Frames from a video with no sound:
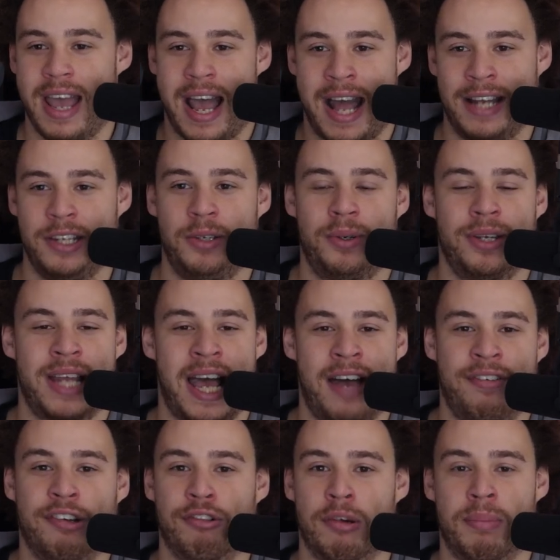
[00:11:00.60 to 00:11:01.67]
and you could have
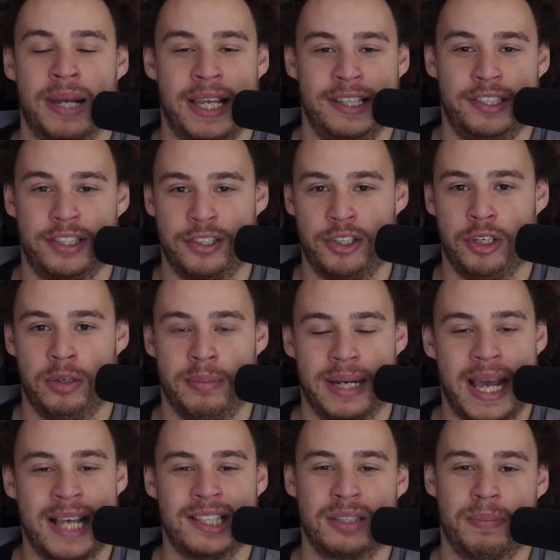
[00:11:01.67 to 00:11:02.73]
it replace the human
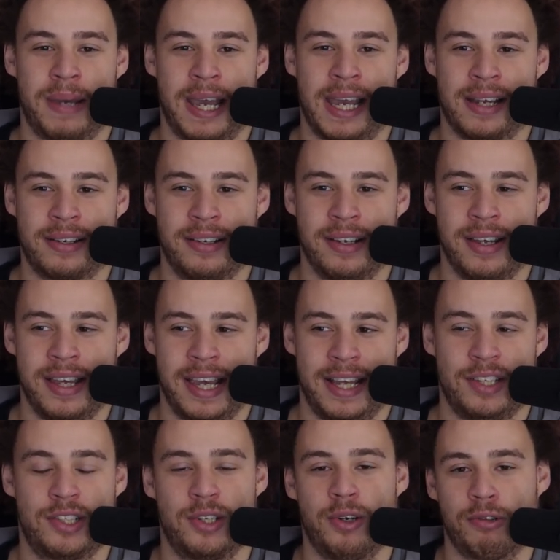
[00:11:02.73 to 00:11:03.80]
aspect
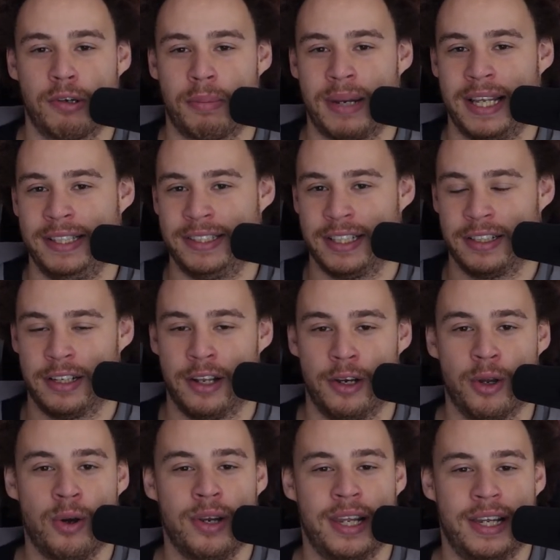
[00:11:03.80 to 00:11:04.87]
it's not replacing the
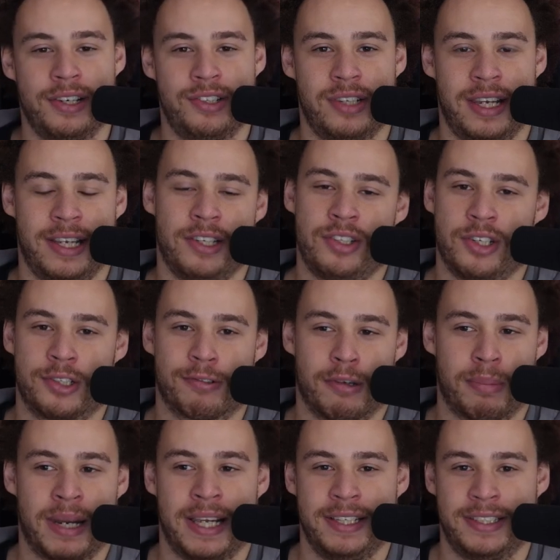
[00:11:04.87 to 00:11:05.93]
knowledge, it's just
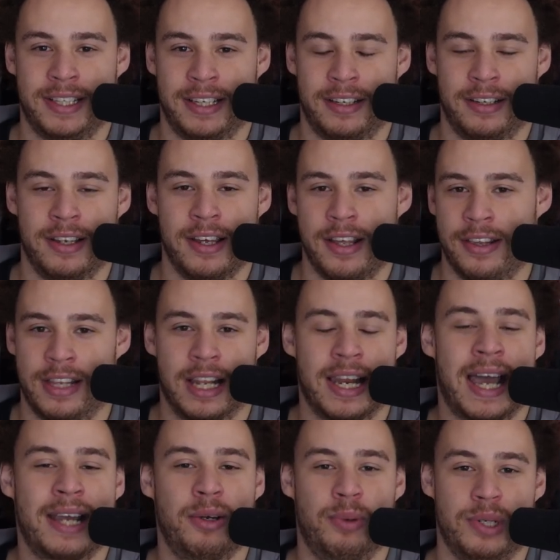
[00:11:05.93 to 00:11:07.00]
replacing the
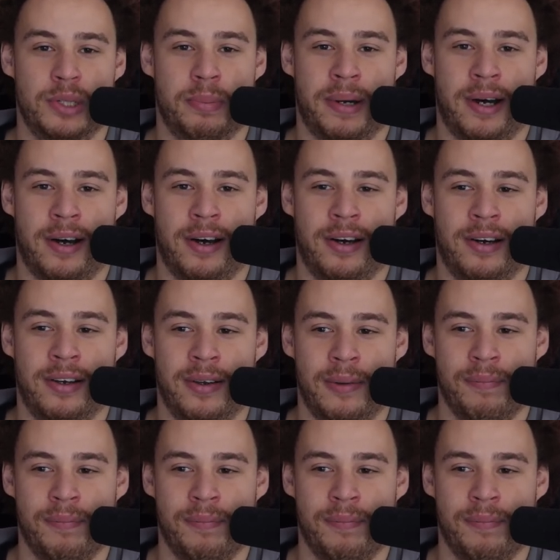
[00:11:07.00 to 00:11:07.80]
language part.